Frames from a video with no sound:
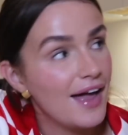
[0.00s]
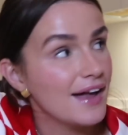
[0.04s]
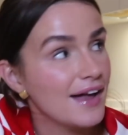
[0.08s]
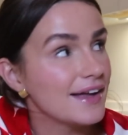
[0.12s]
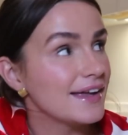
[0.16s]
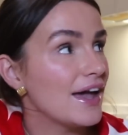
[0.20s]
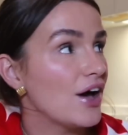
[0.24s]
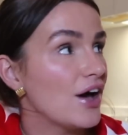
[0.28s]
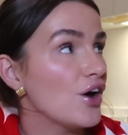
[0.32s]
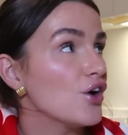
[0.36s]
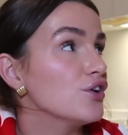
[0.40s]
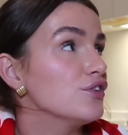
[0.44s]

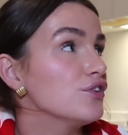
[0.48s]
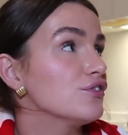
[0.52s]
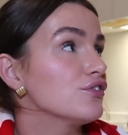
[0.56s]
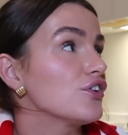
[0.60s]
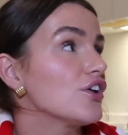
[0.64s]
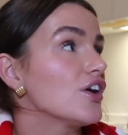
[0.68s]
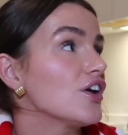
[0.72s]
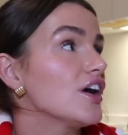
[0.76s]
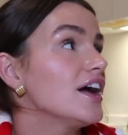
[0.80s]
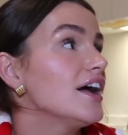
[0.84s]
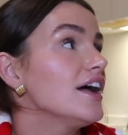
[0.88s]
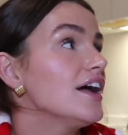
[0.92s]
get
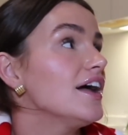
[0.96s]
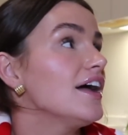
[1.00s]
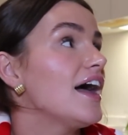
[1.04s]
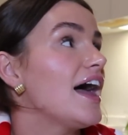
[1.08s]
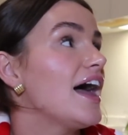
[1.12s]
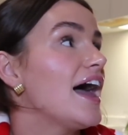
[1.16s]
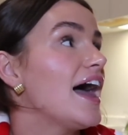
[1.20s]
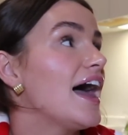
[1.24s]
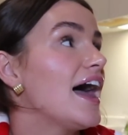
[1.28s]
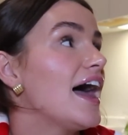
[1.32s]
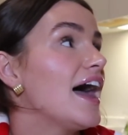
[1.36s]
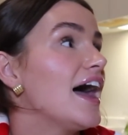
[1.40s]
over it,
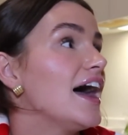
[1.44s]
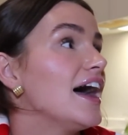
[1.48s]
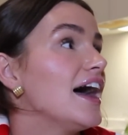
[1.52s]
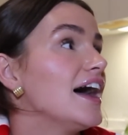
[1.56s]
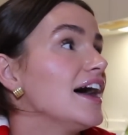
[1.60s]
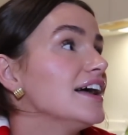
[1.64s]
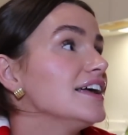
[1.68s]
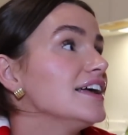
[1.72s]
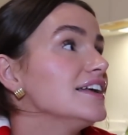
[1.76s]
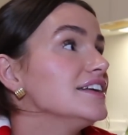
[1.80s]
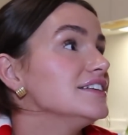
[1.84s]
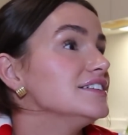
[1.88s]

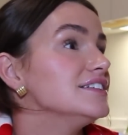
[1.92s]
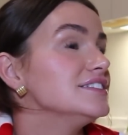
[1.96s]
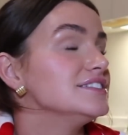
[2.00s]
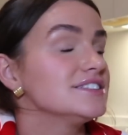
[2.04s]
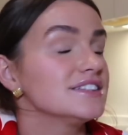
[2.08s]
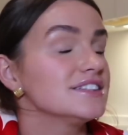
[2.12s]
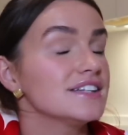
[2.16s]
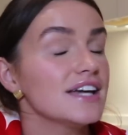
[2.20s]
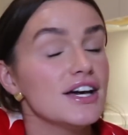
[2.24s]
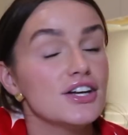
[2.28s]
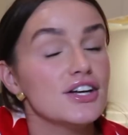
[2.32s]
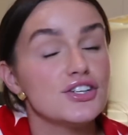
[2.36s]
and
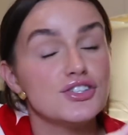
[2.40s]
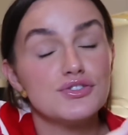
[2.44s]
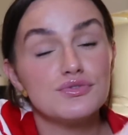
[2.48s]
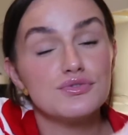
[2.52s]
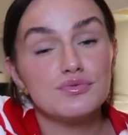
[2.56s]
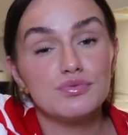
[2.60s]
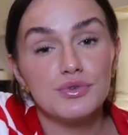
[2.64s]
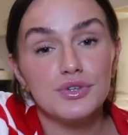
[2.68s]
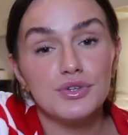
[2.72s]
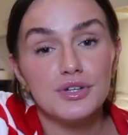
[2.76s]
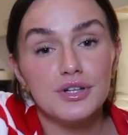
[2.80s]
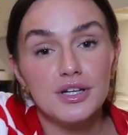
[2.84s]
yeah, I
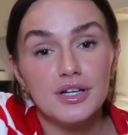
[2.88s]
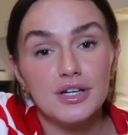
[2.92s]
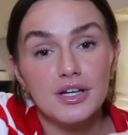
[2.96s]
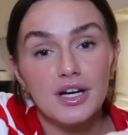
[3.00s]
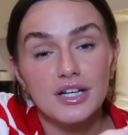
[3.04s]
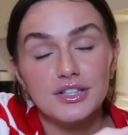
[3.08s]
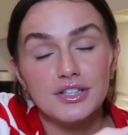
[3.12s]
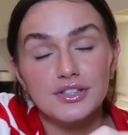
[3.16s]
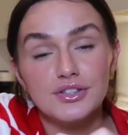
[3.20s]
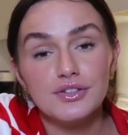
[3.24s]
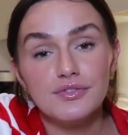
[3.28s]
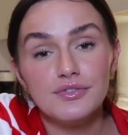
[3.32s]
just want to,
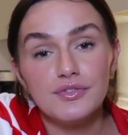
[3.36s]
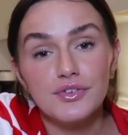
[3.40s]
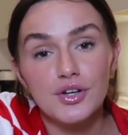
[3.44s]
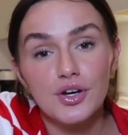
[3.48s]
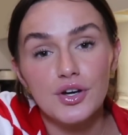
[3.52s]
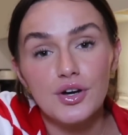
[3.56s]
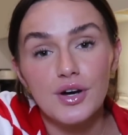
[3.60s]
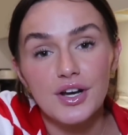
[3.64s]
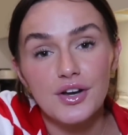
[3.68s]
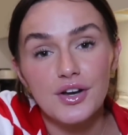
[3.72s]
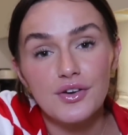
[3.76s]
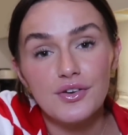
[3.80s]
I don't even
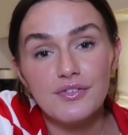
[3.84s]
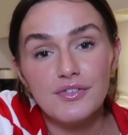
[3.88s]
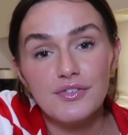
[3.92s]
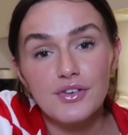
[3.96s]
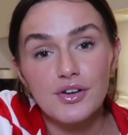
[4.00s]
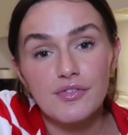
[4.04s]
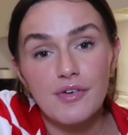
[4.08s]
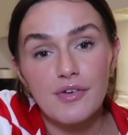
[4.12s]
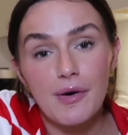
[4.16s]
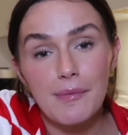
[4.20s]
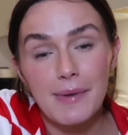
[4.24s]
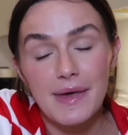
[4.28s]
know
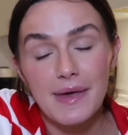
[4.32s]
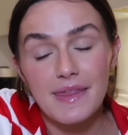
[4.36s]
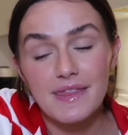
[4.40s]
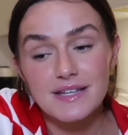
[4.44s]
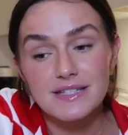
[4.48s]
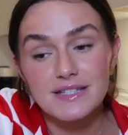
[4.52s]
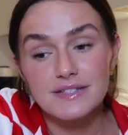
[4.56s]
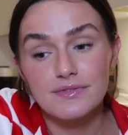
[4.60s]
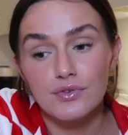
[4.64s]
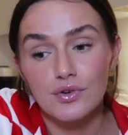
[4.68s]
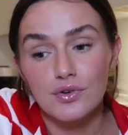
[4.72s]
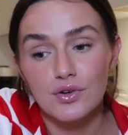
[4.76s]
if I'll make
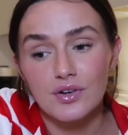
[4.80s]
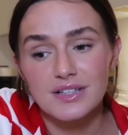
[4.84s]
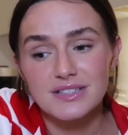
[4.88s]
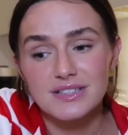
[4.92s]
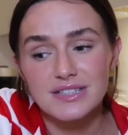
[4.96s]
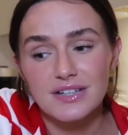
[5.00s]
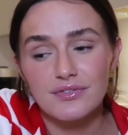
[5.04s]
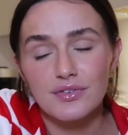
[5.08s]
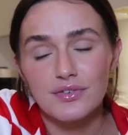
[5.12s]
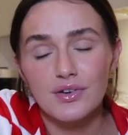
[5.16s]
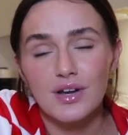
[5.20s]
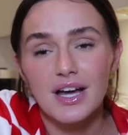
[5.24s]
this a vlog, because
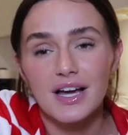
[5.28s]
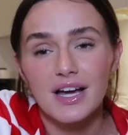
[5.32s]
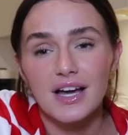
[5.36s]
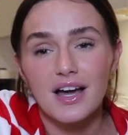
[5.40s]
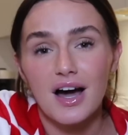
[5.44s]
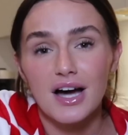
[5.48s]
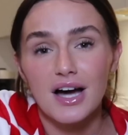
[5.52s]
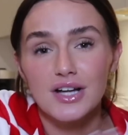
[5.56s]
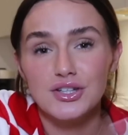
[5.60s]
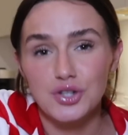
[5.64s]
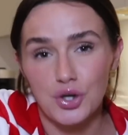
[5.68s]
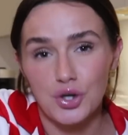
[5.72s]
I feel like
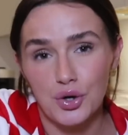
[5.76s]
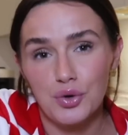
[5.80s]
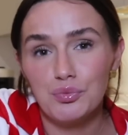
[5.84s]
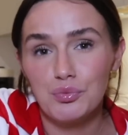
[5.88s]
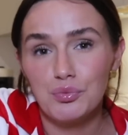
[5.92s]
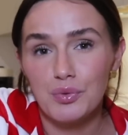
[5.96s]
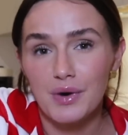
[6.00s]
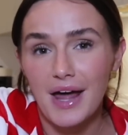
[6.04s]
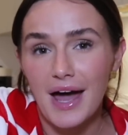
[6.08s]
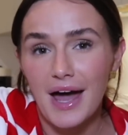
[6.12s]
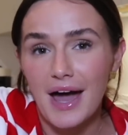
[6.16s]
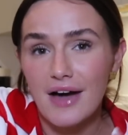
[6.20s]
I don't
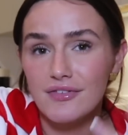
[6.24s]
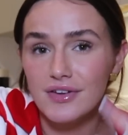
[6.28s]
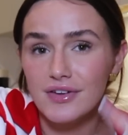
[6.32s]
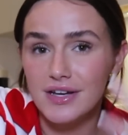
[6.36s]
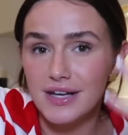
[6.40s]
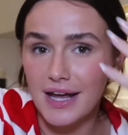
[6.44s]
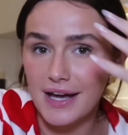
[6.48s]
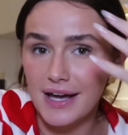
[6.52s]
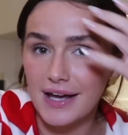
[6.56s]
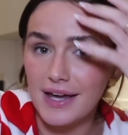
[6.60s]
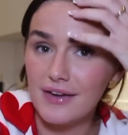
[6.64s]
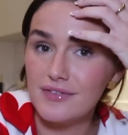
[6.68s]
want to have a
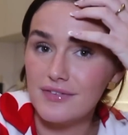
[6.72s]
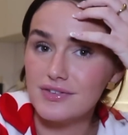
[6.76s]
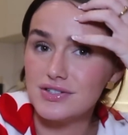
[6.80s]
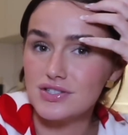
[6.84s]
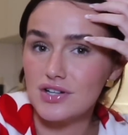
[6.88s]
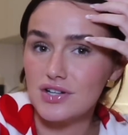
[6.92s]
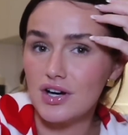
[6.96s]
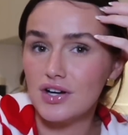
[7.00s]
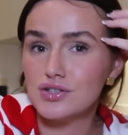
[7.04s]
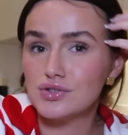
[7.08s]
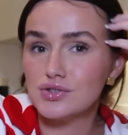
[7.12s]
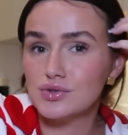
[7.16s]
negative
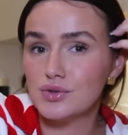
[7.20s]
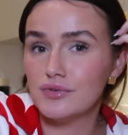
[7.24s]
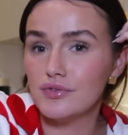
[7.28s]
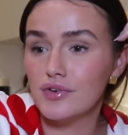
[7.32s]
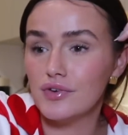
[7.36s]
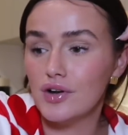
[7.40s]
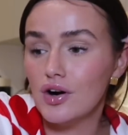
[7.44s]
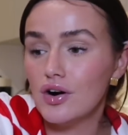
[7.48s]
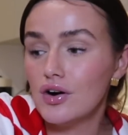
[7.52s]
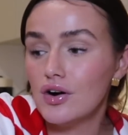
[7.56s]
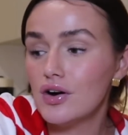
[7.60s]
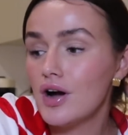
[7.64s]
start to a
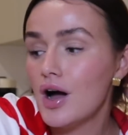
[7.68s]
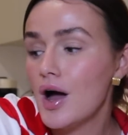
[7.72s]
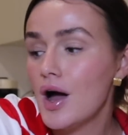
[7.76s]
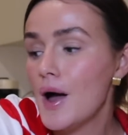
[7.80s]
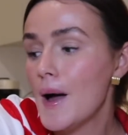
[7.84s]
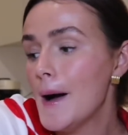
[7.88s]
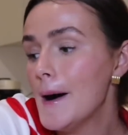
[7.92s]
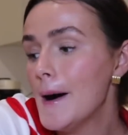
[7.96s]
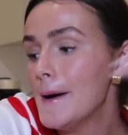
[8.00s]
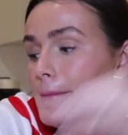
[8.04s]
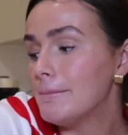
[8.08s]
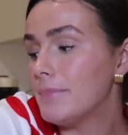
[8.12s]
vlog,
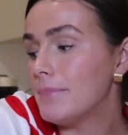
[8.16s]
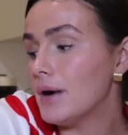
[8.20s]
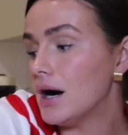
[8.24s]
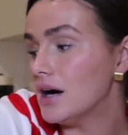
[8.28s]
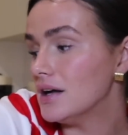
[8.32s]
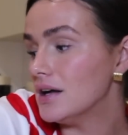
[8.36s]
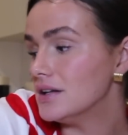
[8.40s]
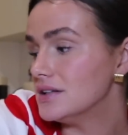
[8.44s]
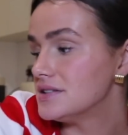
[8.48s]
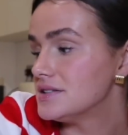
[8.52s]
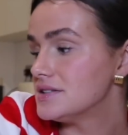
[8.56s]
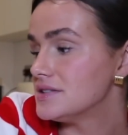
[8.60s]

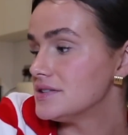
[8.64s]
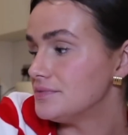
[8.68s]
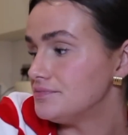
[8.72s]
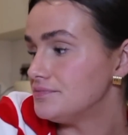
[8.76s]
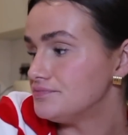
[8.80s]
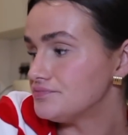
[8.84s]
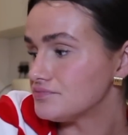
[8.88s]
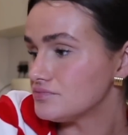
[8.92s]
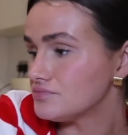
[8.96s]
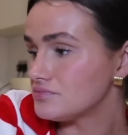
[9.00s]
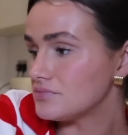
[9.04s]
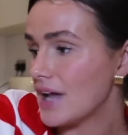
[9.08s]
but
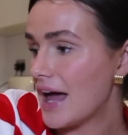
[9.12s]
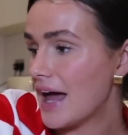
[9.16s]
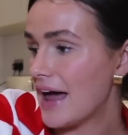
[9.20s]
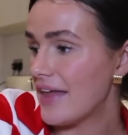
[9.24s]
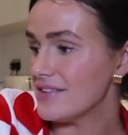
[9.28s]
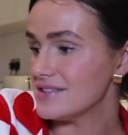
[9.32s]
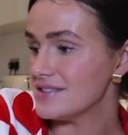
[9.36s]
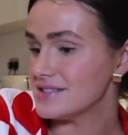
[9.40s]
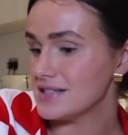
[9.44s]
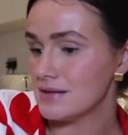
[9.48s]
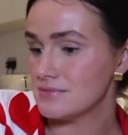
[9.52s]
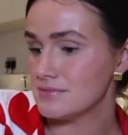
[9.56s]
at
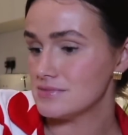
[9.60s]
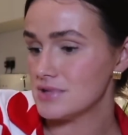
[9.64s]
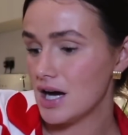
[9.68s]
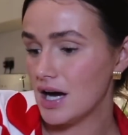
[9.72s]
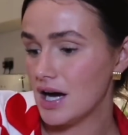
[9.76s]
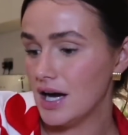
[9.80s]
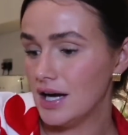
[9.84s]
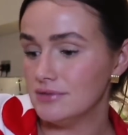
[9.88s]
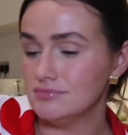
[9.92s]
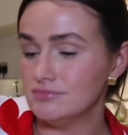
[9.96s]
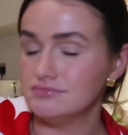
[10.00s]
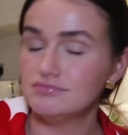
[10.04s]
the same
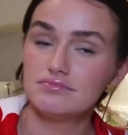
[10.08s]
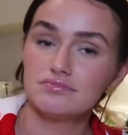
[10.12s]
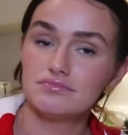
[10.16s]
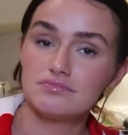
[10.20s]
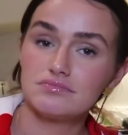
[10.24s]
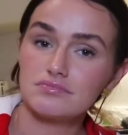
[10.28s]
time